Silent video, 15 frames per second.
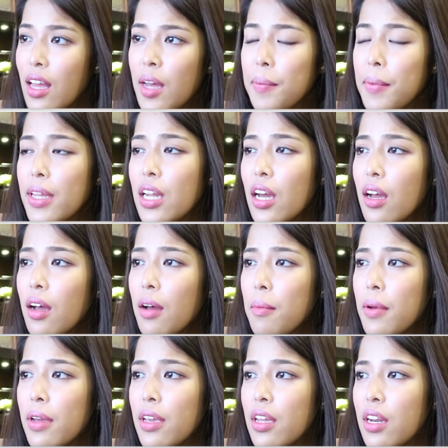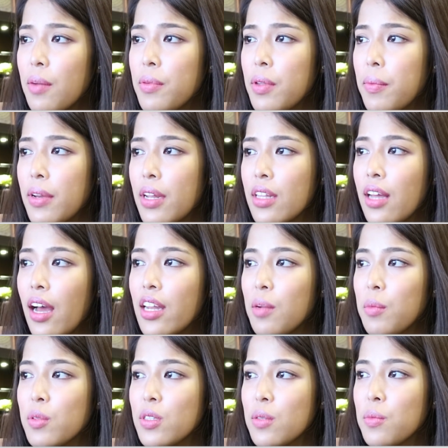Pinakamahirap na
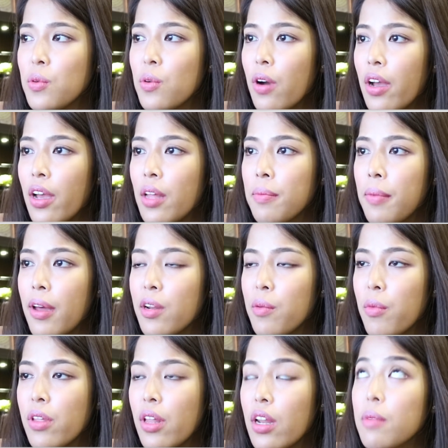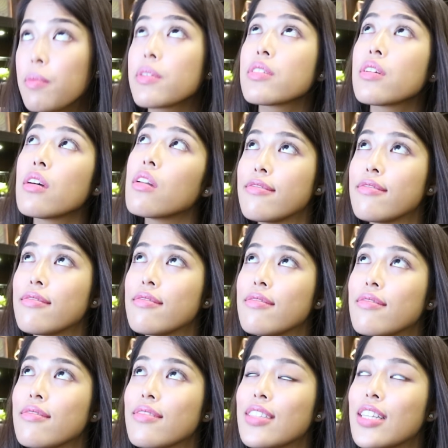pinagdaanan mo sa buhay at paano mo nalagpasan?
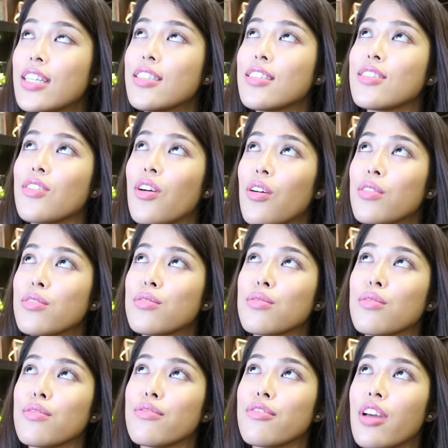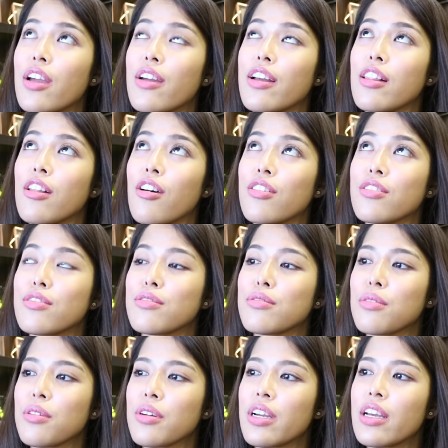This is also a very long
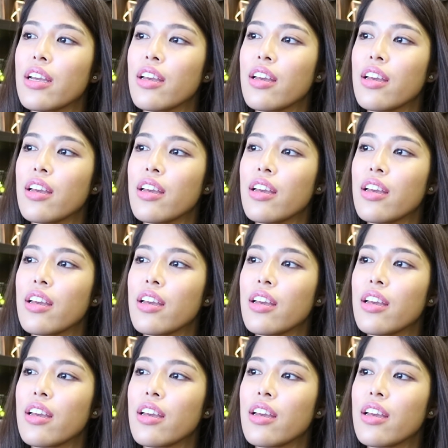story.